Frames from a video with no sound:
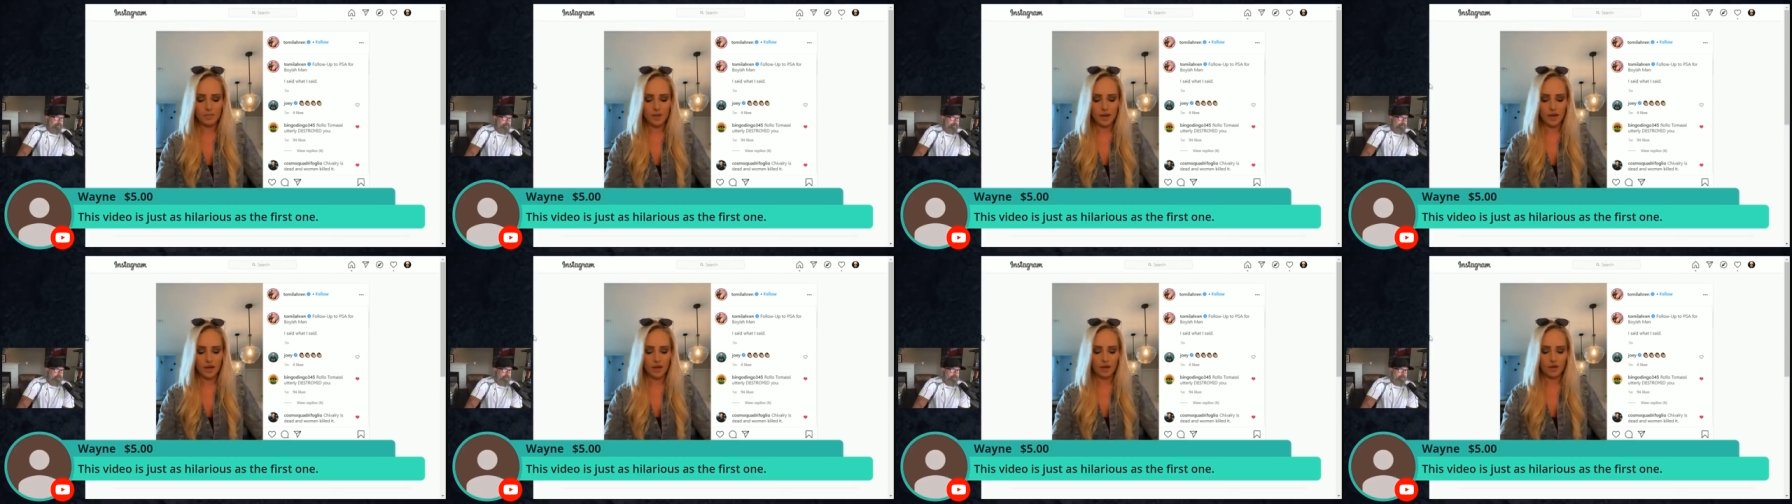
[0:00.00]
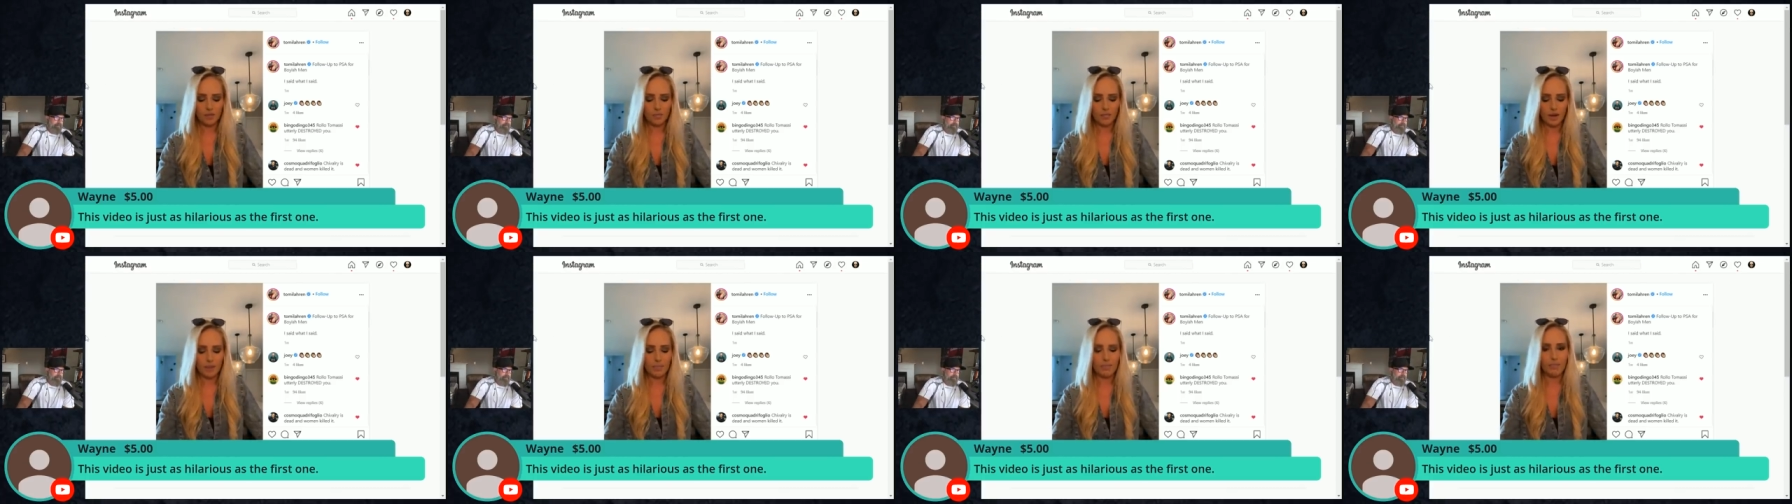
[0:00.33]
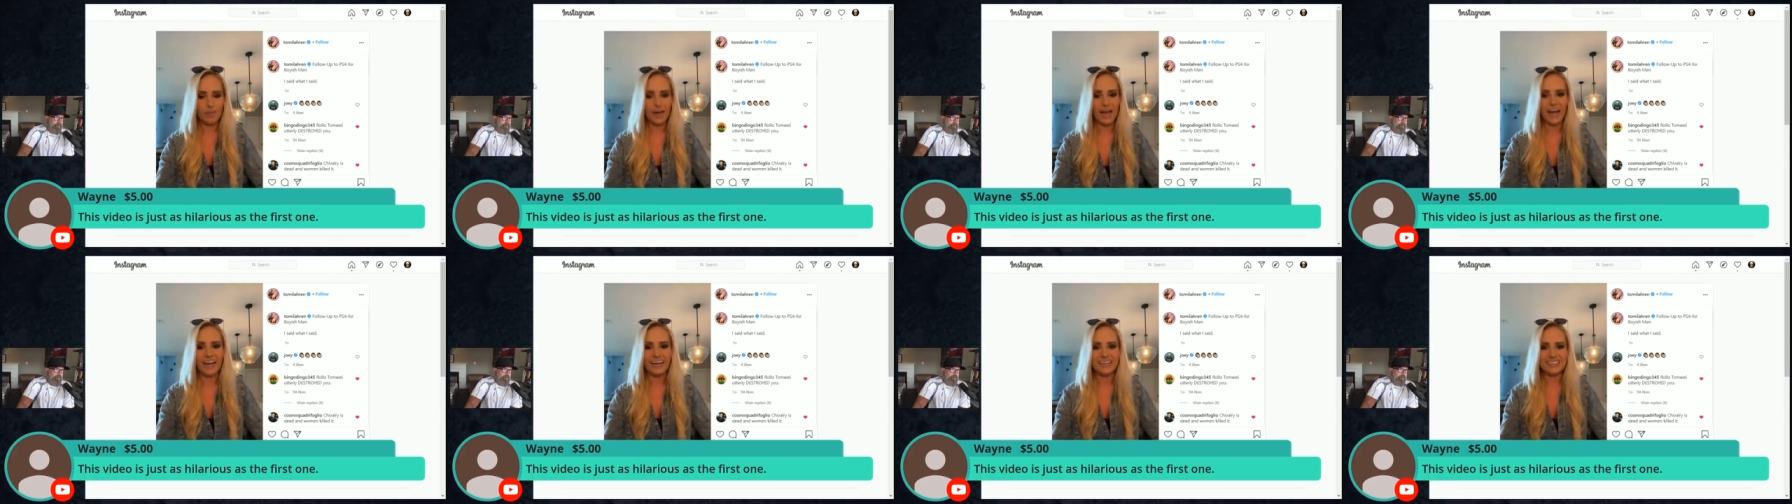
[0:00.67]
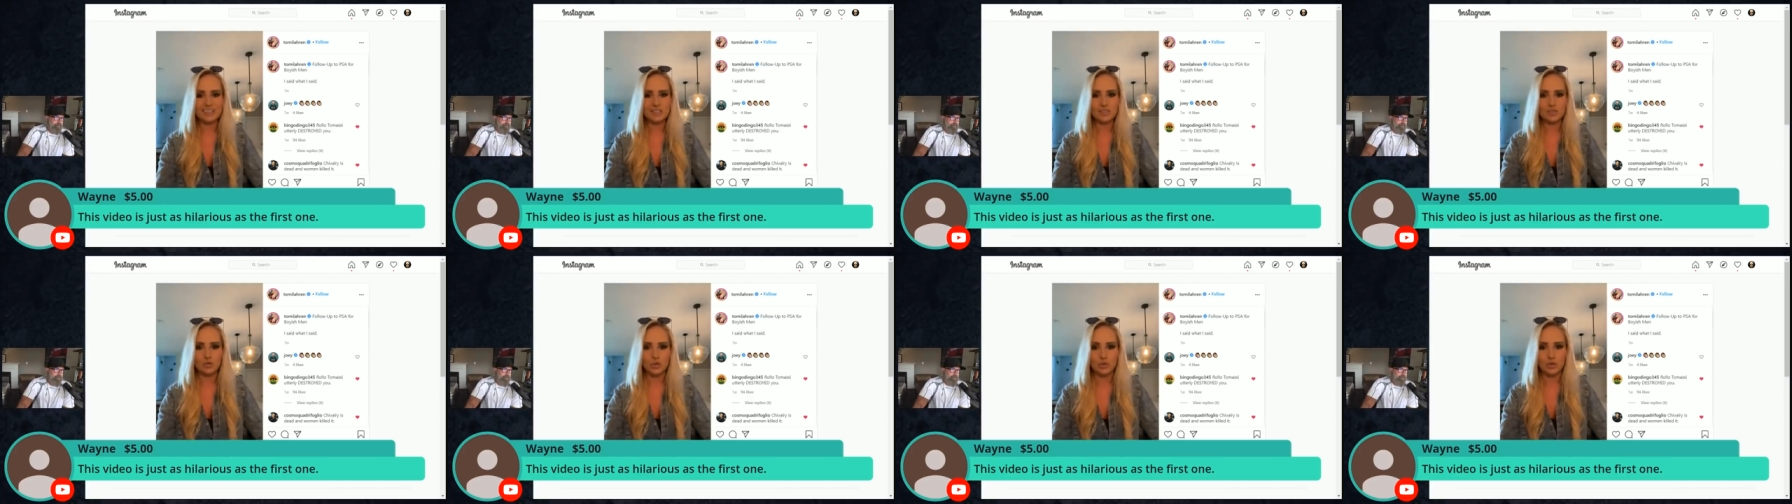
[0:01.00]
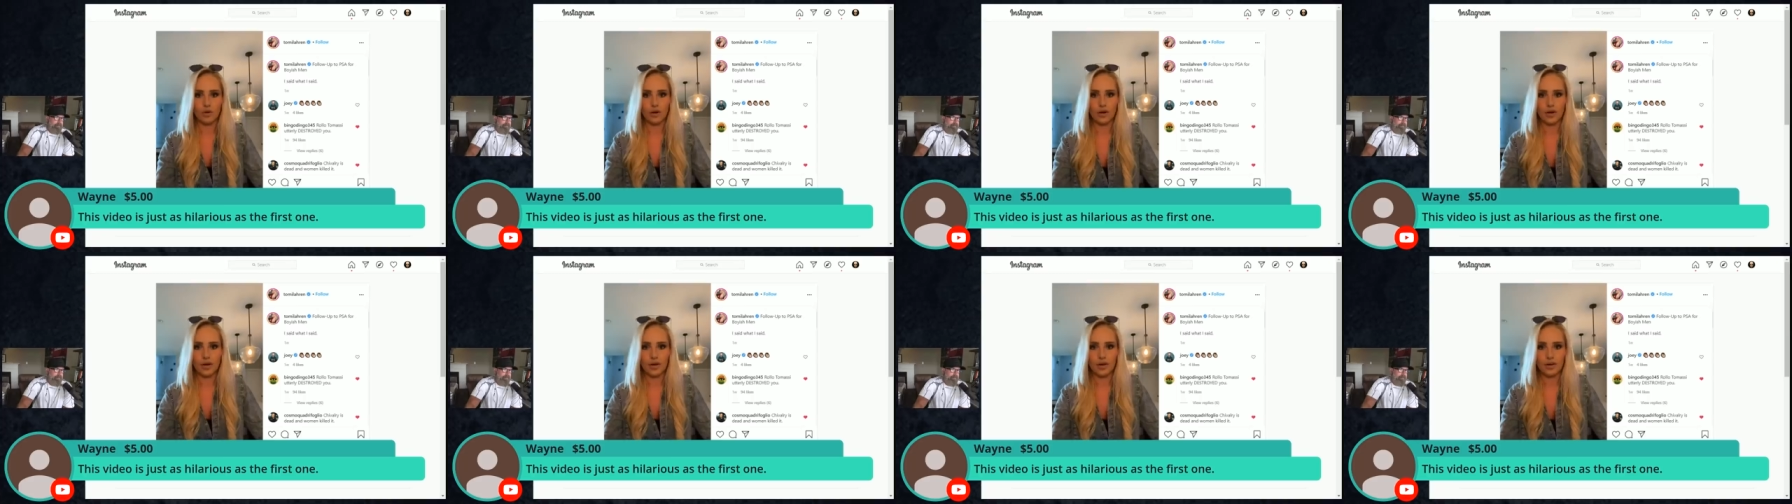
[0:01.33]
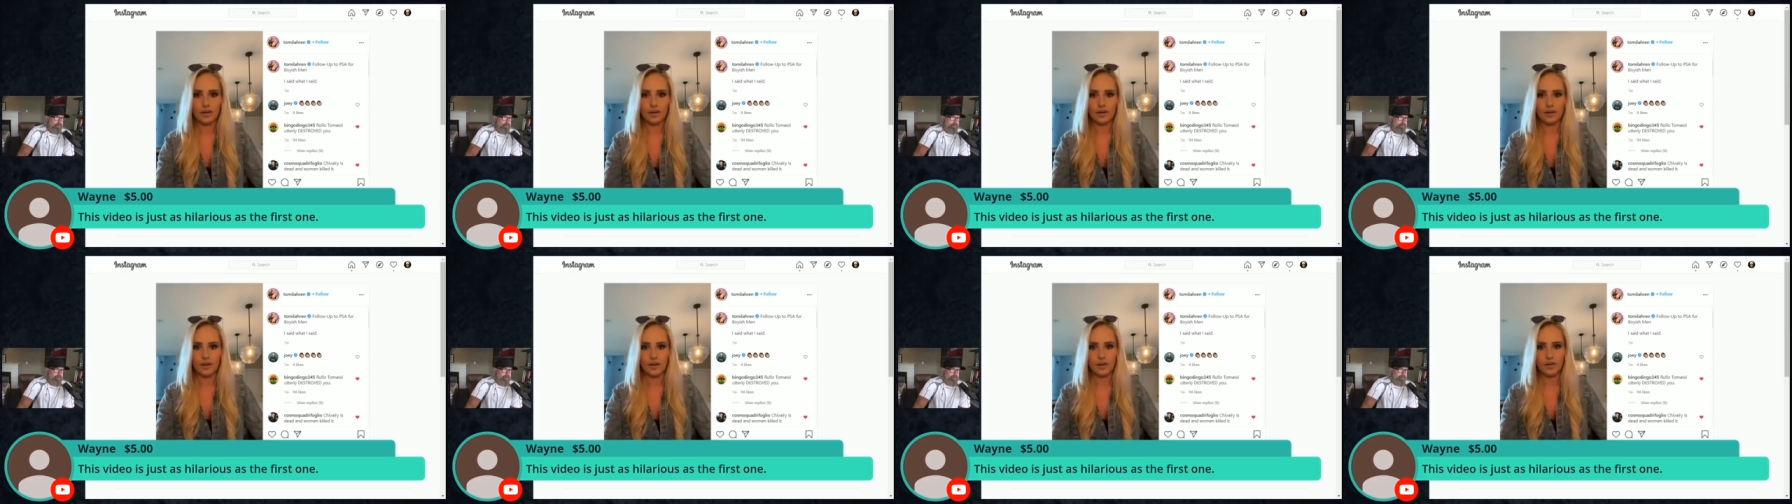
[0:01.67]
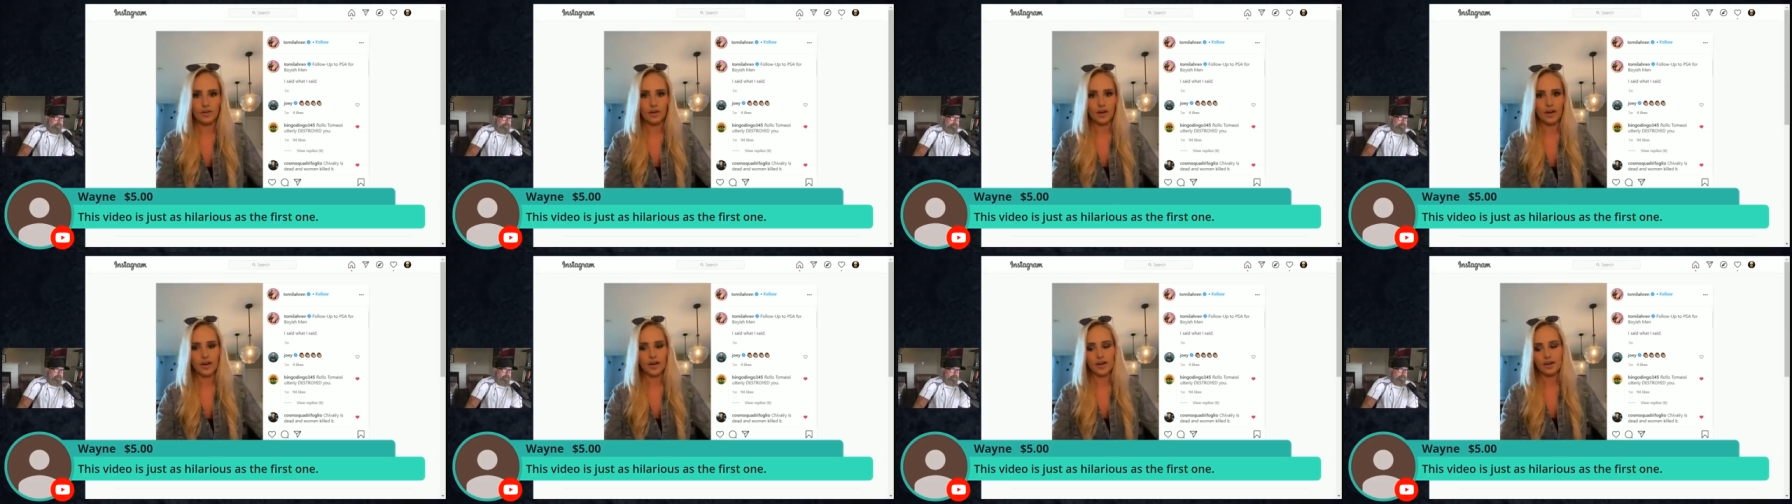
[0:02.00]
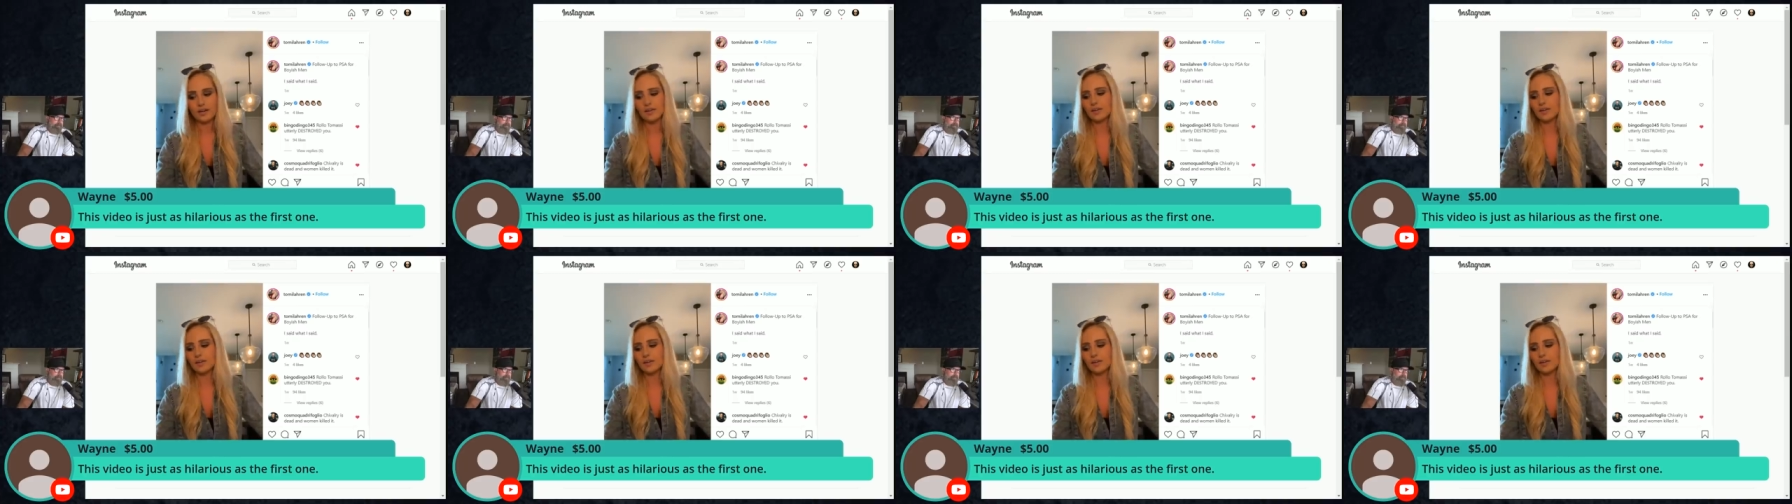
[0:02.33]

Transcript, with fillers: about my backstory. All right.